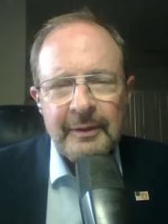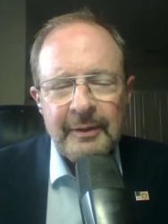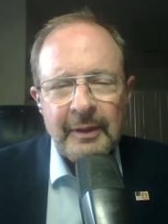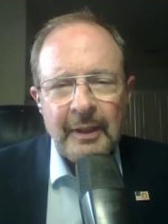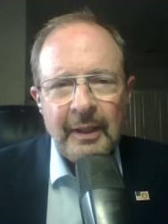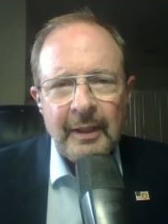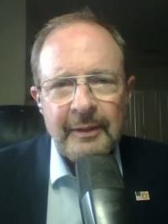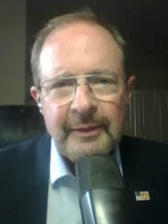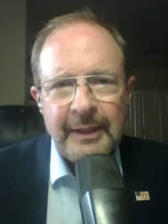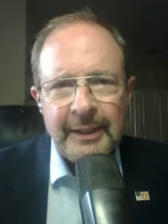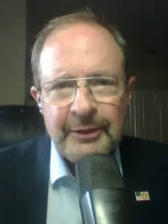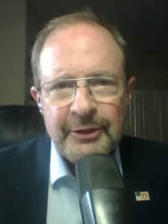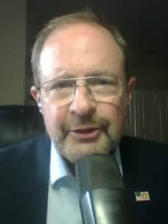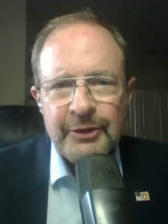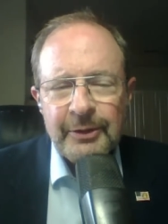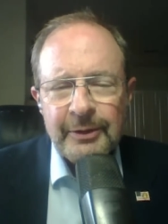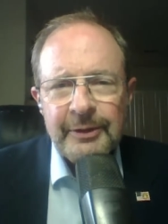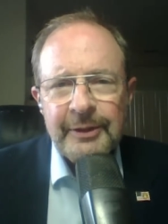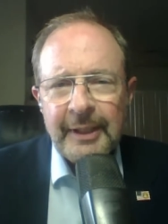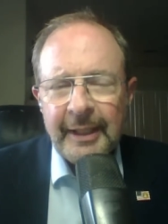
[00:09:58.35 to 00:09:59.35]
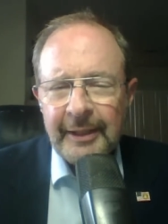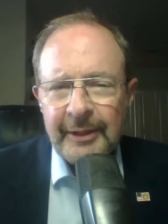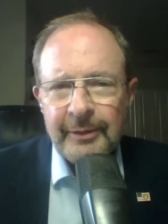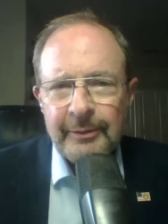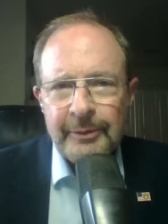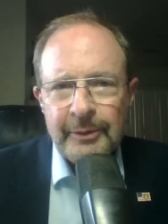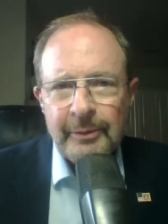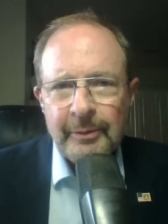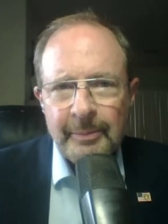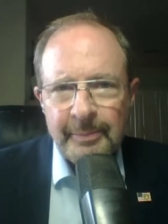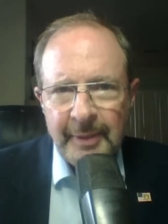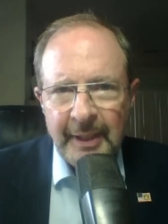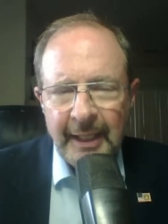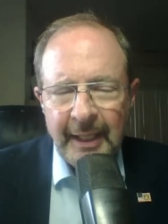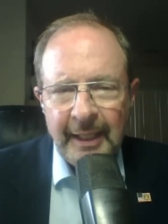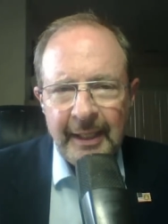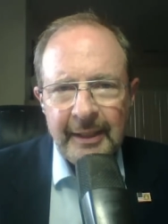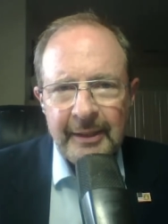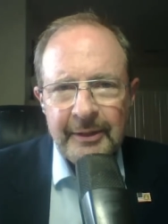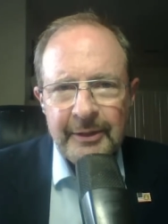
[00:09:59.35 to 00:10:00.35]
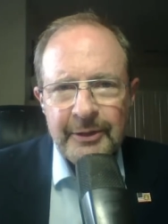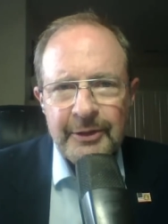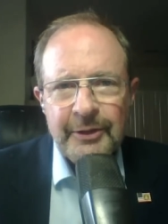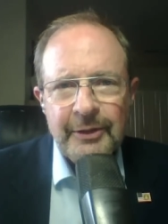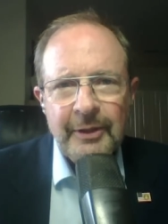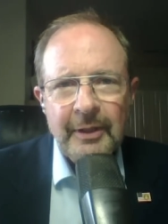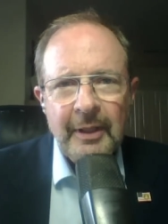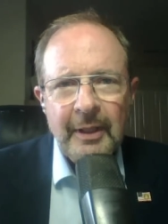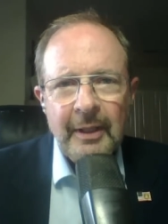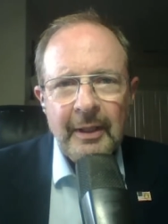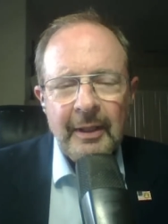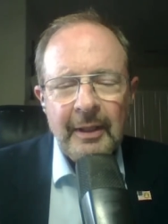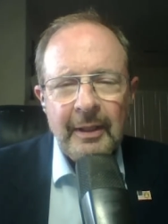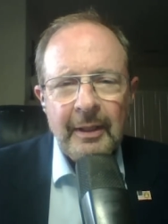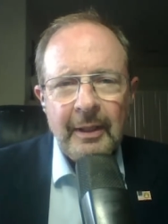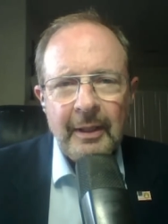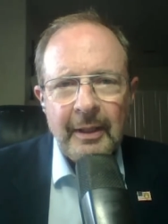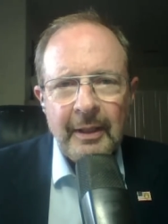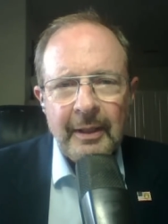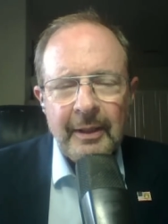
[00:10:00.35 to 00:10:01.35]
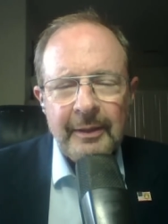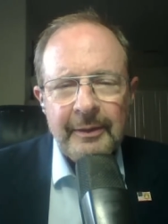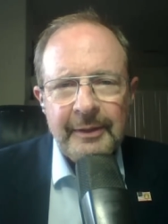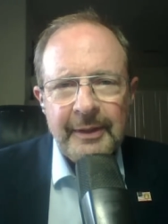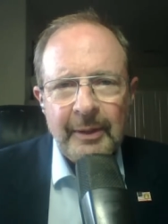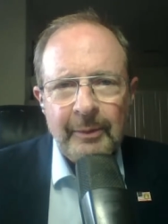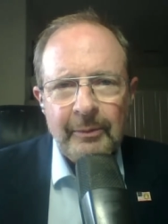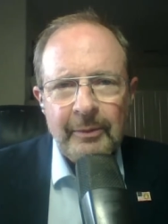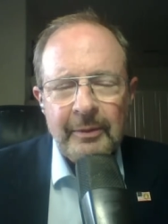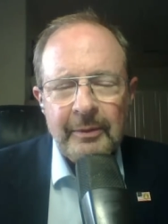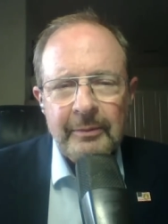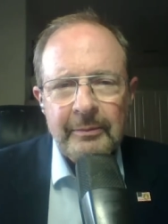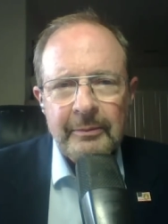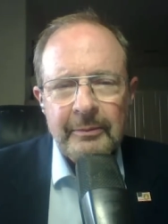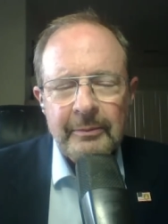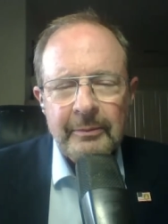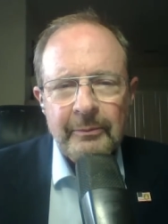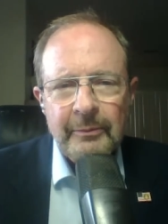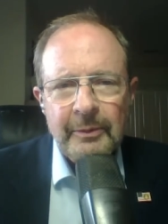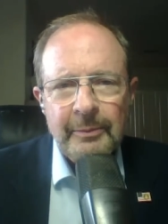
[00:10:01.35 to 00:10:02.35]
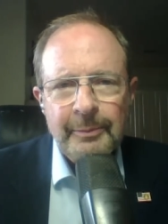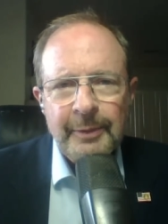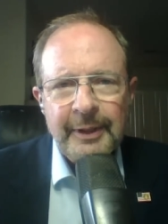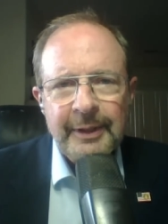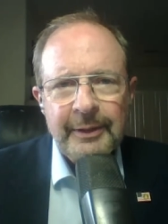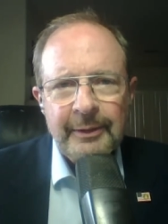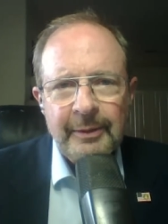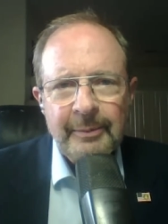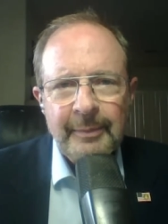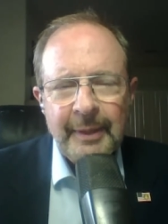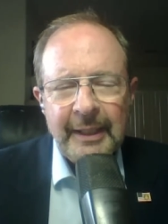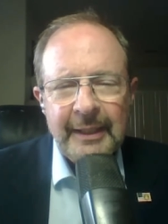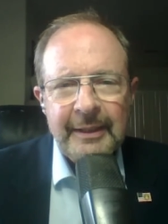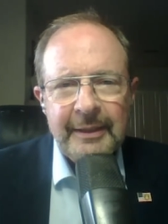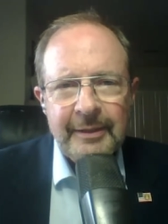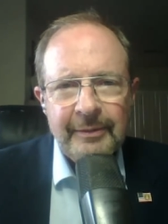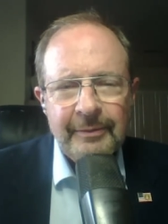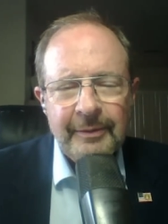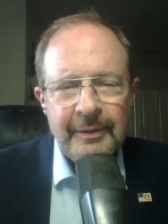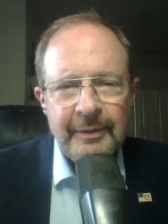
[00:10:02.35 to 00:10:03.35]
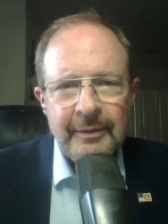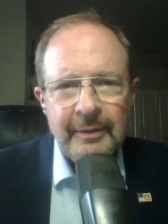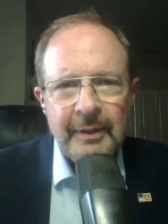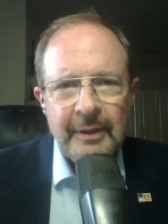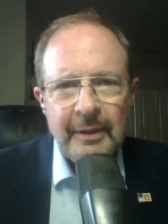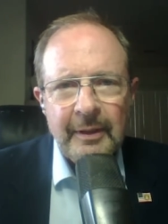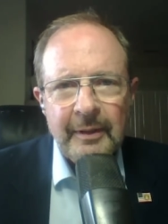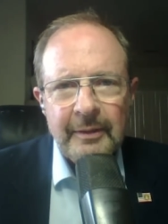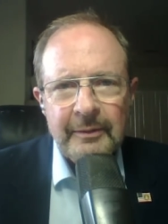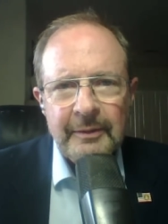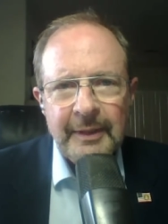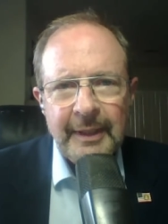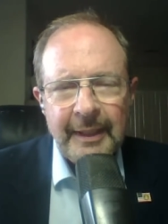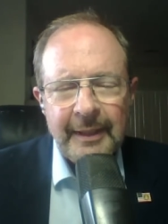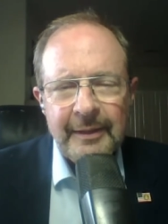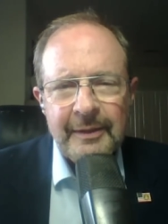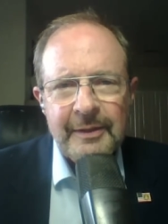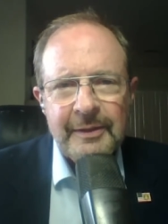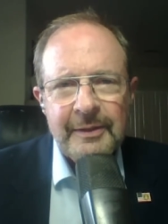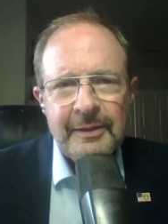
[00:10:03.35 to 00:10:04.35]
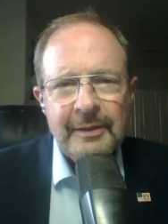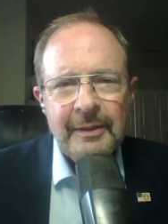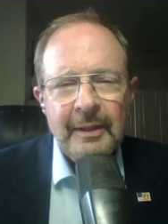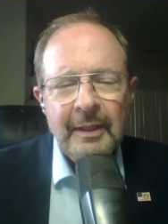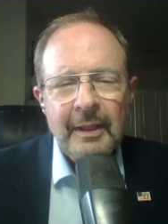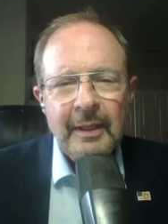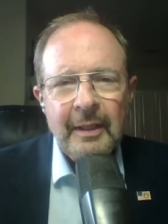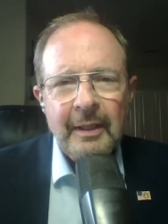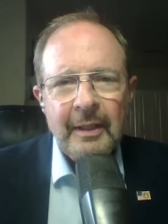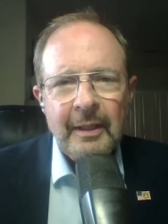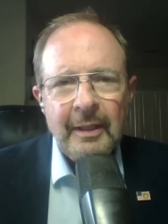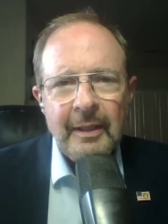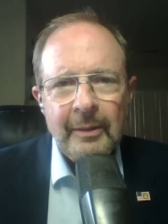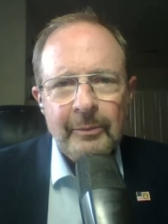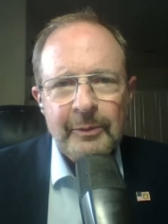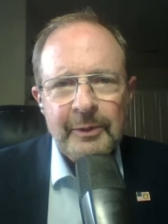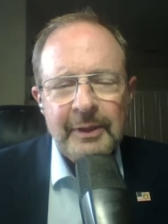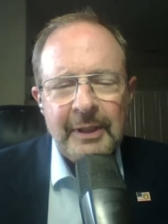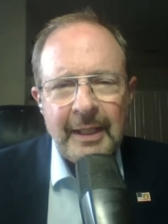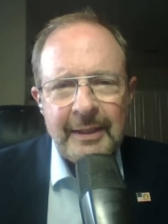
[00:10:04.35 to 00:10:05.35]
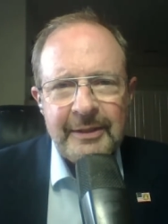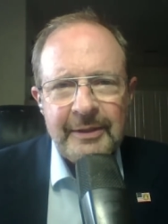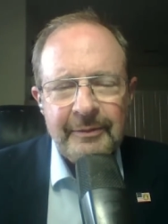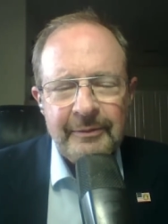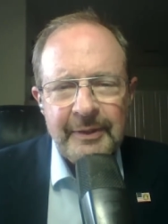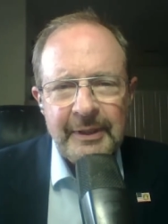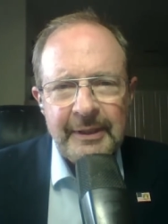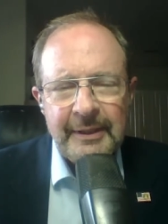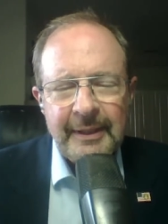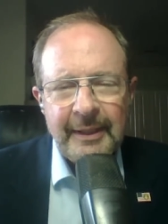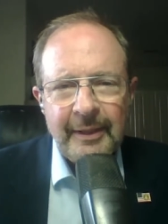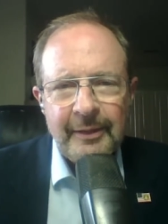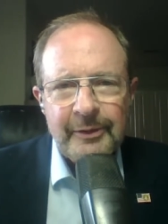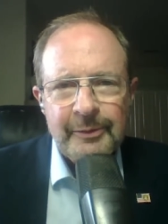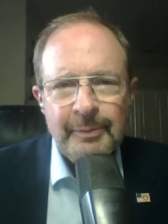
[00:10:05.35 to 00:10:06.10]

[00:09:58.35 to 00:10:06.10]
that should take you to a page that will bring you to many different links with lots of details.